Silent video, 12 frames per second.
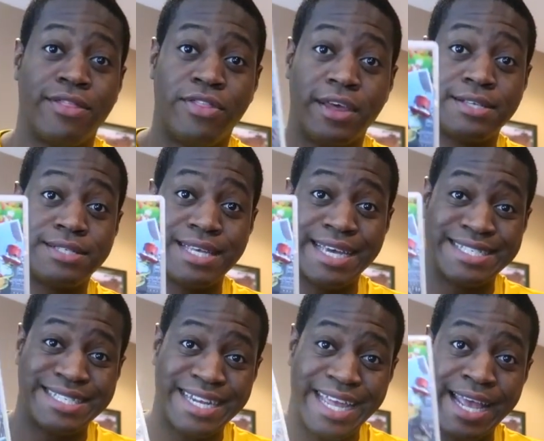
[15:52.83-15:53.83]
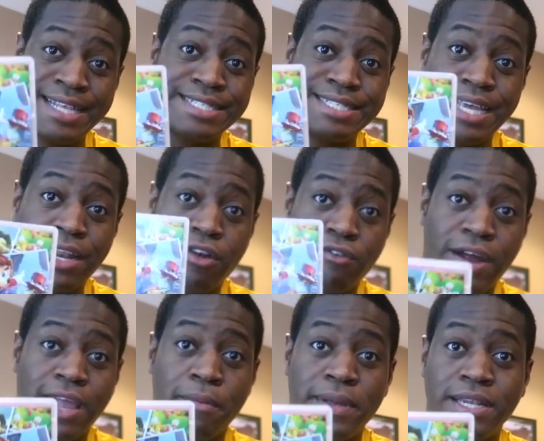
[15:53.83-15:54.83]
This is an instant
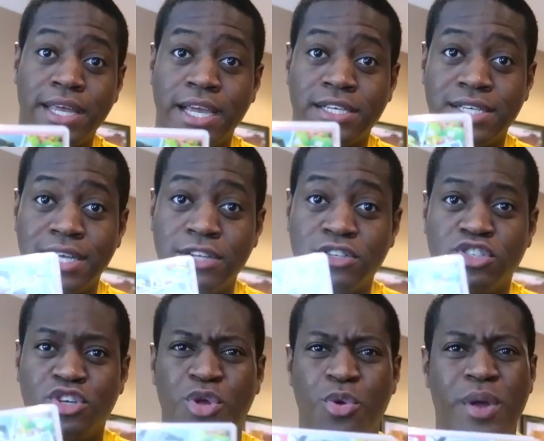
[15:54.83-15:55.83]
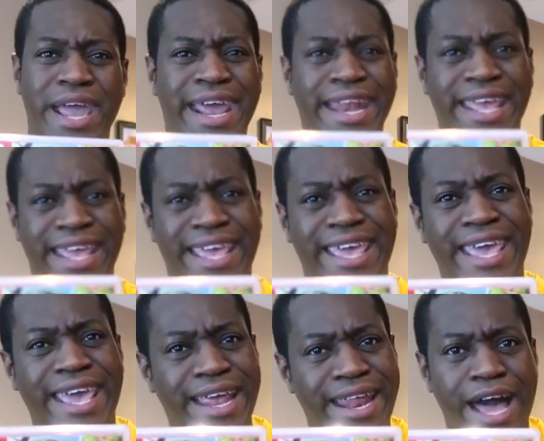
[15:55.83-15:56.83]
recommendation to any
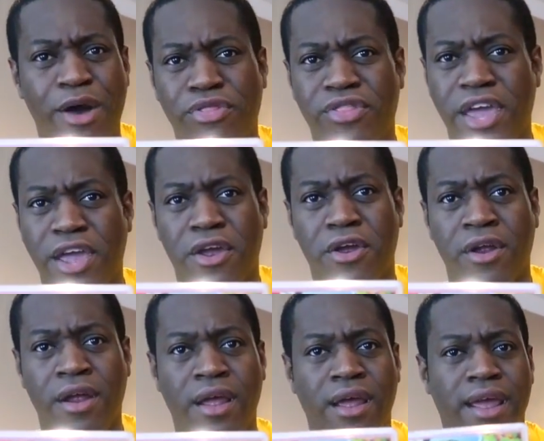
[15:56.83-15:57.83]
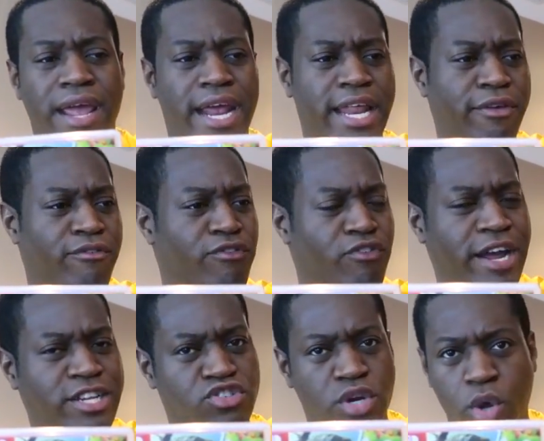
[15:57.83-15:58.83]
kid out there, any
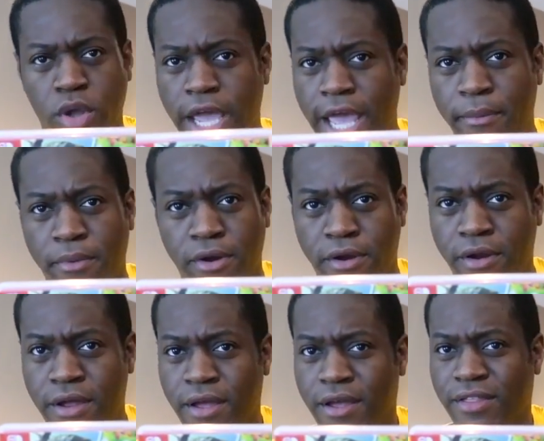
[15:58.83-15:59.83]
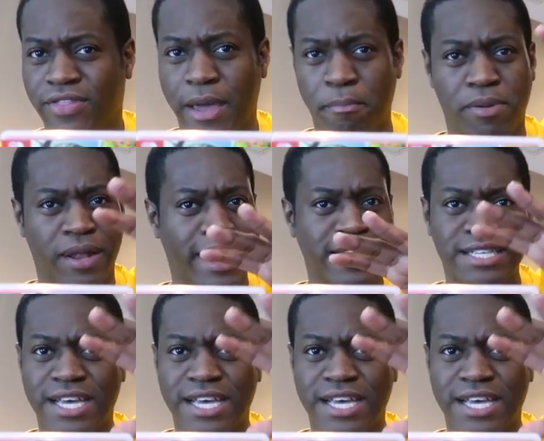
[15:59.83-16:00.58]
retro gamer that plays